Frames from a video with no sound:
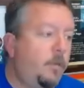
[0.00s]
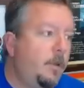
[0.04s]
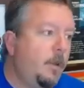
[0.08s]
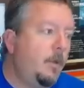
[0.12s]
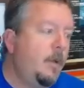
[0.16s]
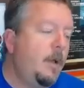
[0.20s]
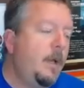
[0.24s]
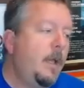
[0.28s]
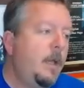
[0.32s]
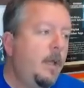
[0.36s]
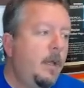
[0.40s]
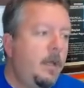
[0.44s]

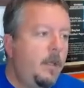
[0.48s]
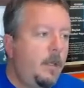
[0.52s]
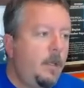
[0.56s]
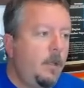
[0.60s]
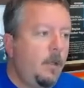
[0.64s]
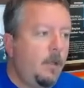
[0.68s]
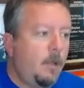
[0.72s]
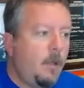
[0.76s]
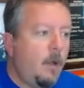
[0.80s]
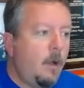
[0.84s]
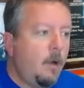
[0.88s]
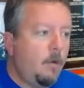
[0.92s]
So,
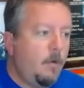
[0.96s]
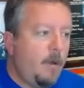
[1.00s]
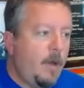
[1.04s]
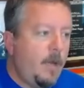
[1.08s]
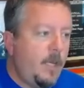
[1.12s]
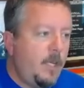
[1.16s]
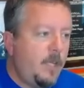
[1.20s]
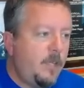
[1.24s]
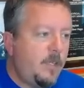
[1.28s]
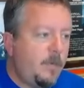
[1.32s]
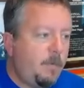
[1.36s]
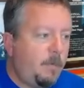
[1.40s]
you know, long
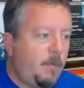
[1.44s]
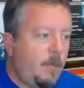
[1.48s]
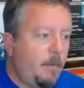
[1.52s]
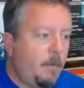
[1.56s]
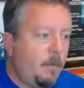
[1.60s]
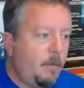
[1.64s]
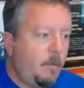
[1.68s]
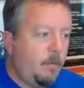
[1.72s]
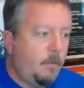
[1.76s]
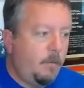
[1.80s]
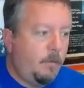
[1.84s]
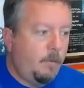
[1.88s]
range
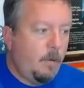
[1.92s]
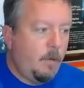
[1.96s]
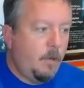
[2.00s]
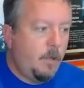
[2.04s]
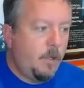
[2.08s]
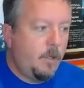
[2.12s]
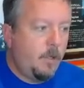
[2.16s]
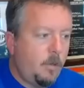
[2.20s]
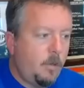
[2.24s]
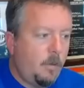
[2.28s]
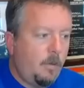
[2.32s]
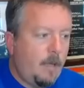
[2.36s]
September starting